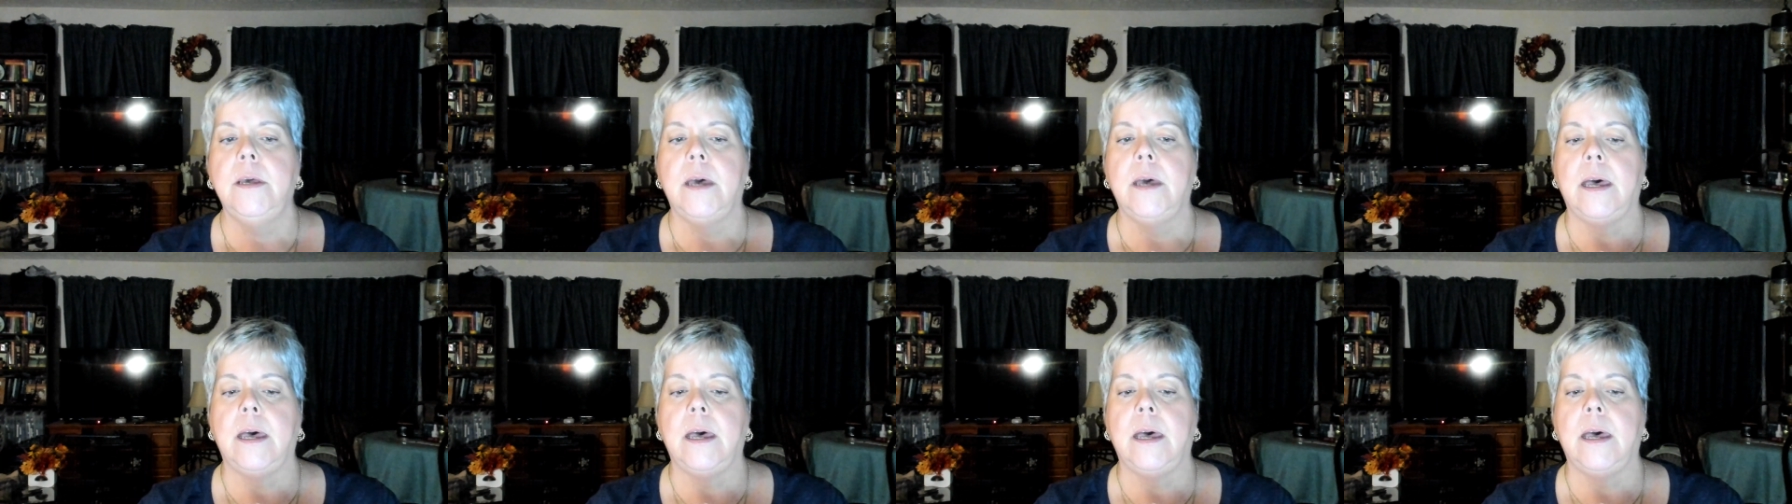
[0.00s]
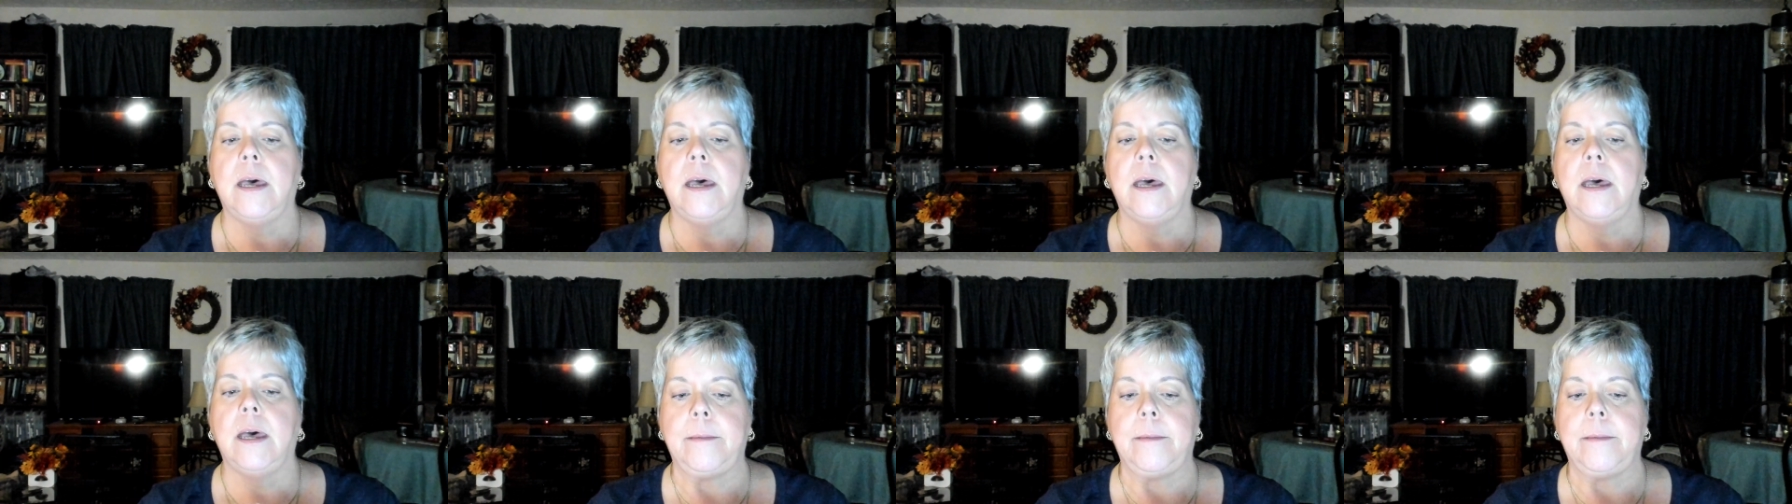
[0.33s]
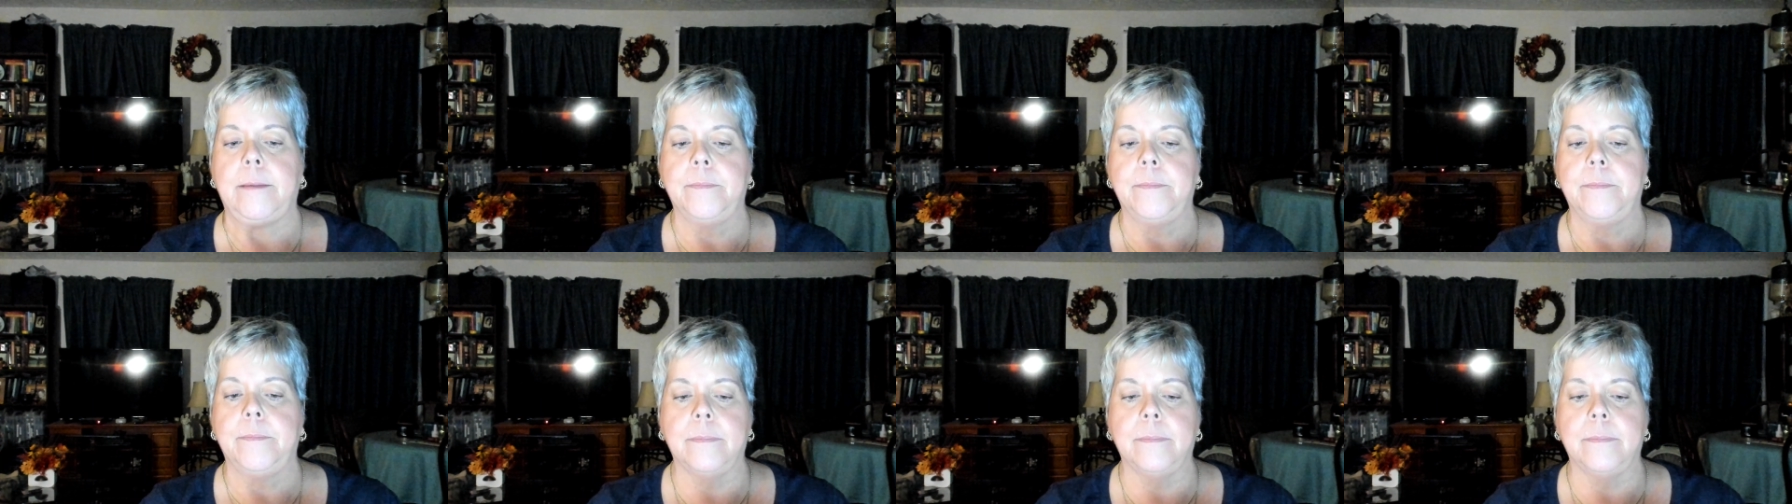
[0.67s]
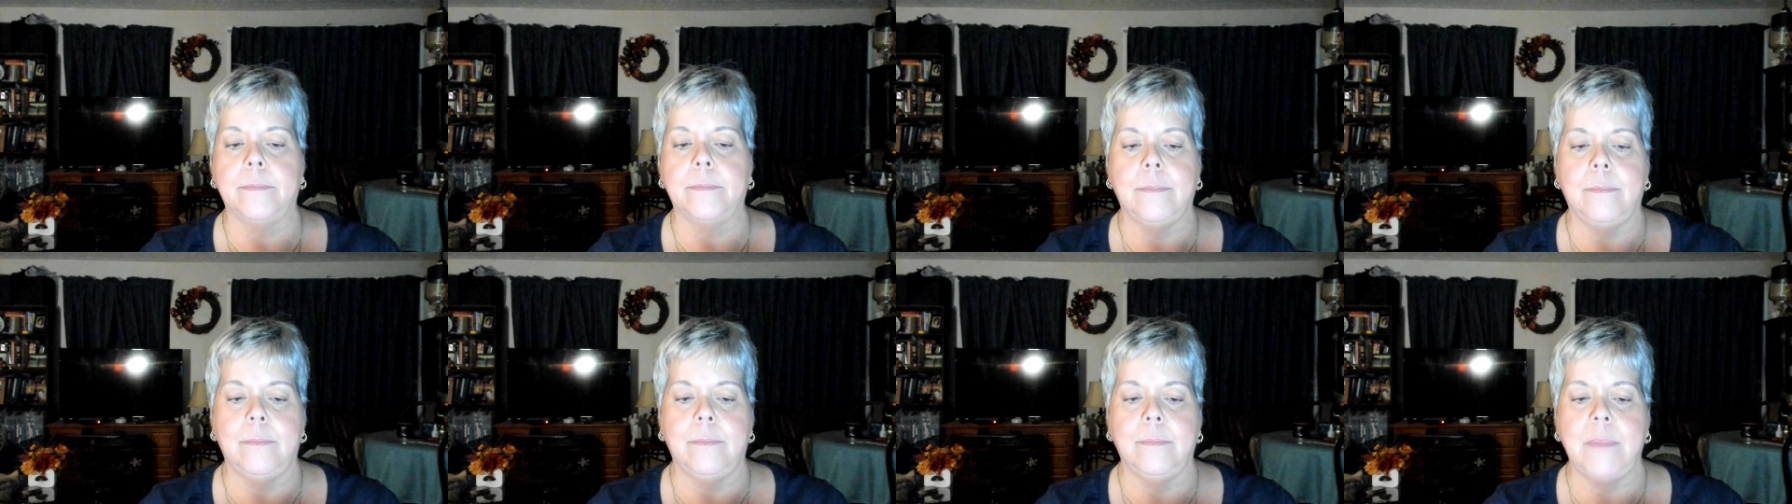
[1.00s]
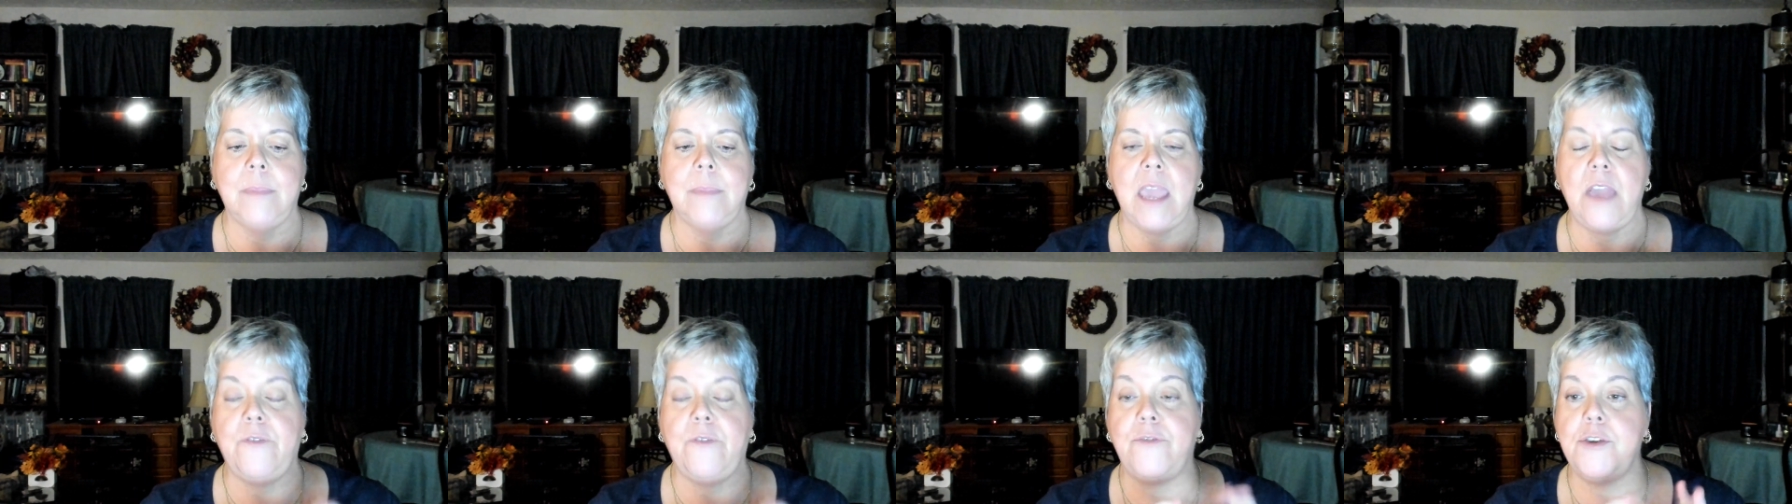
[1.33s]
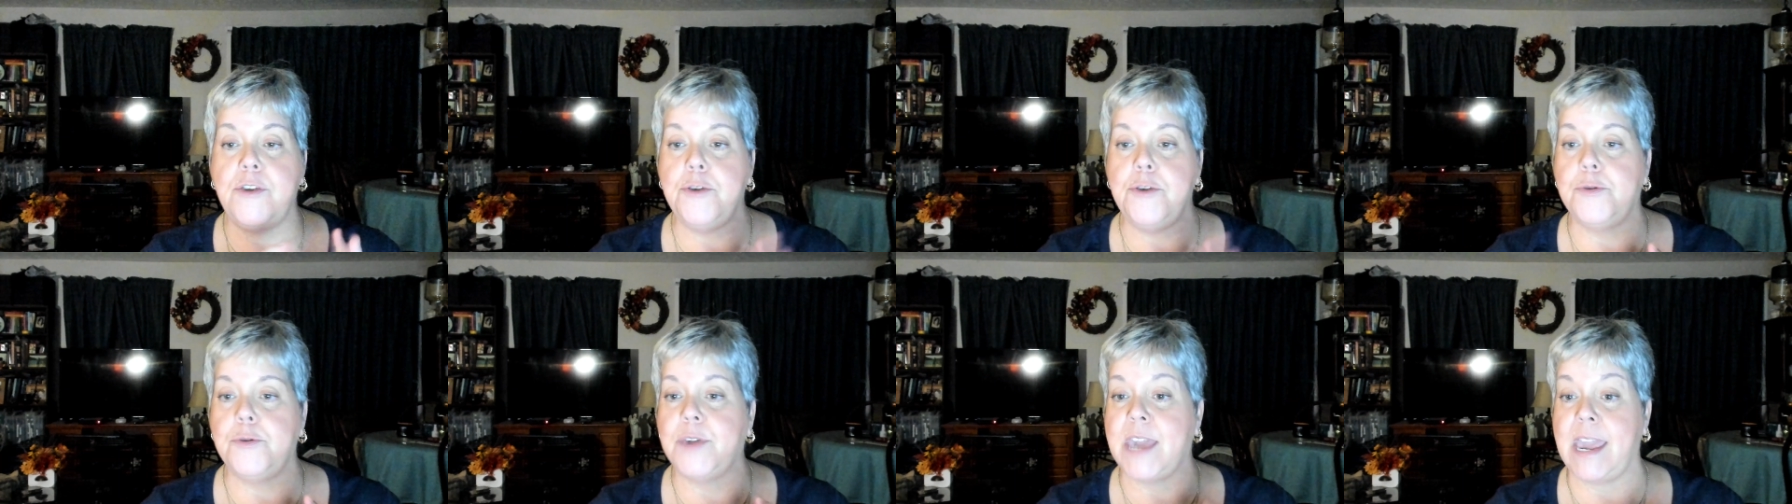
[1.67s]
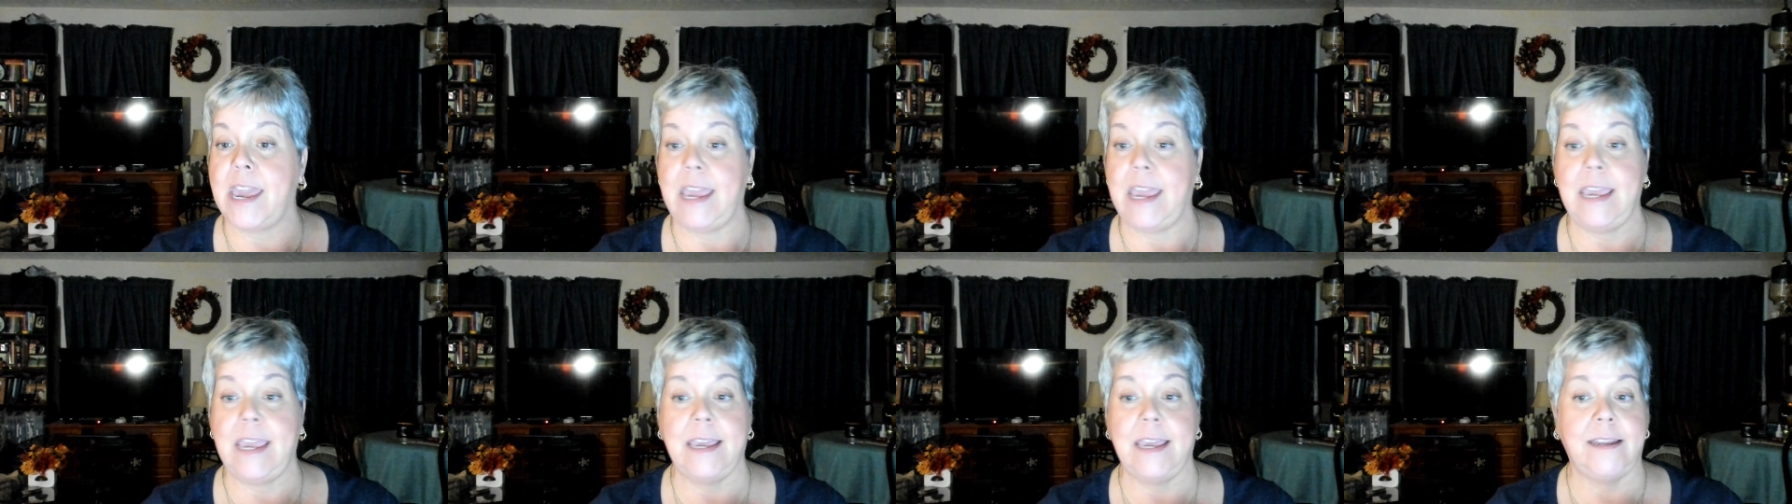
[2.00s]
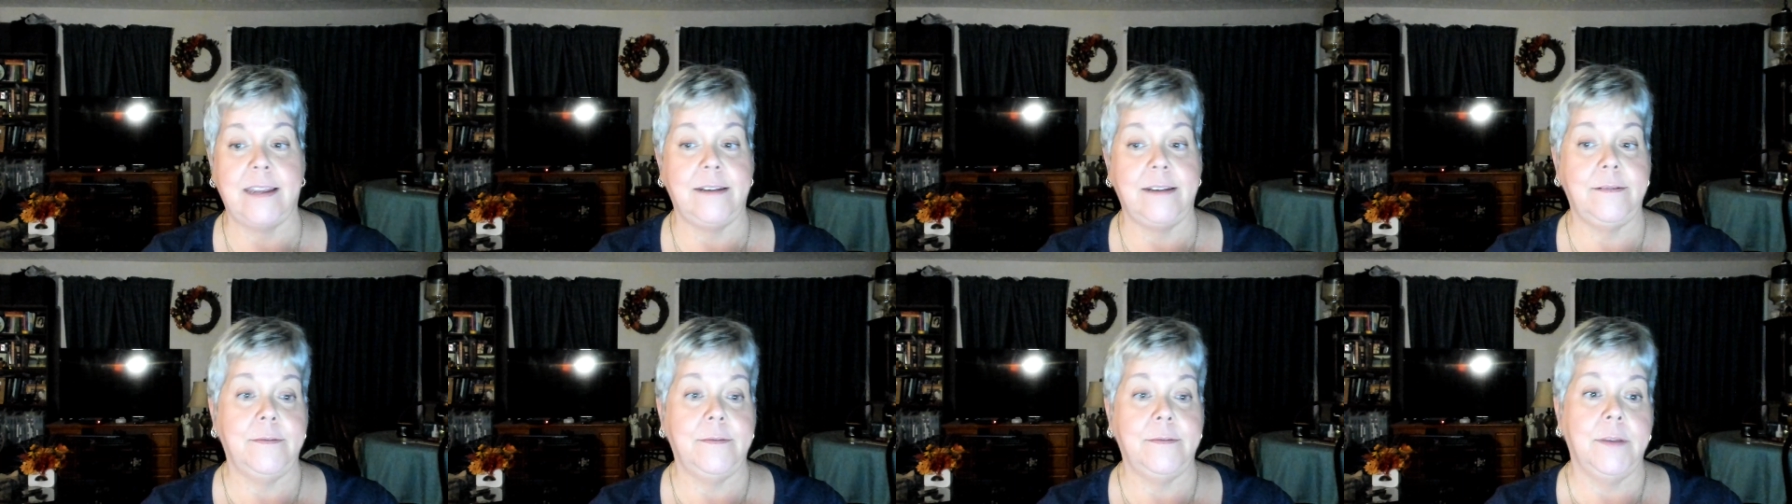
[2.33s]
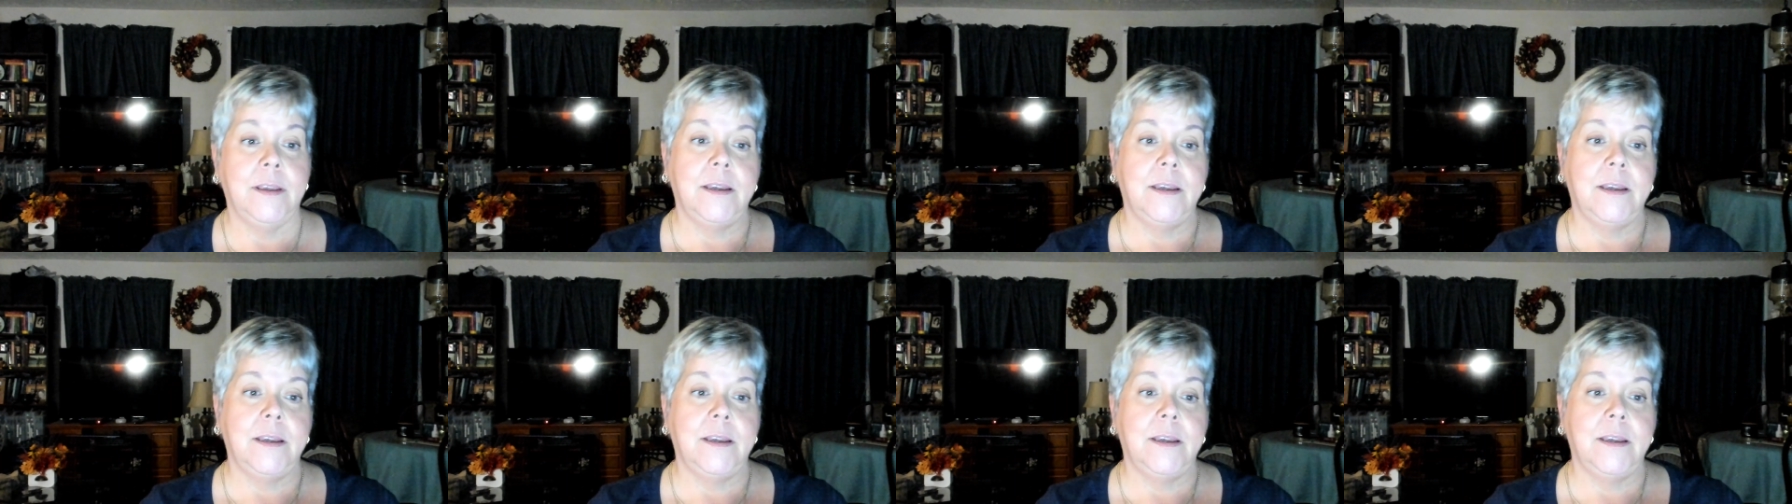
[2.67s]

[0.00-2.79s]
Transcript: Um, if you can,